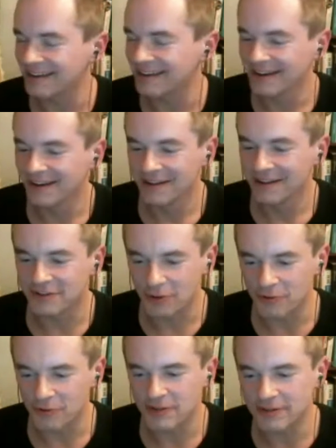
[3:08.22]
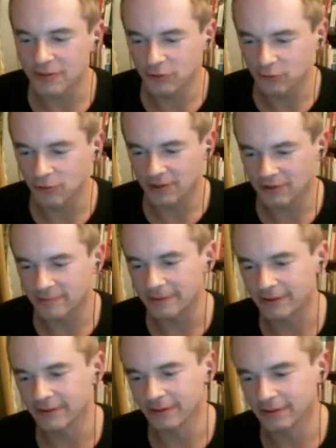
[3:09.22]
so this is
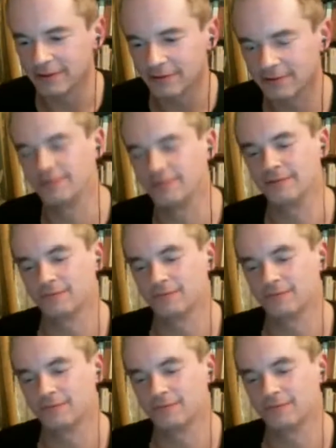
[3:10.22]
Christmas,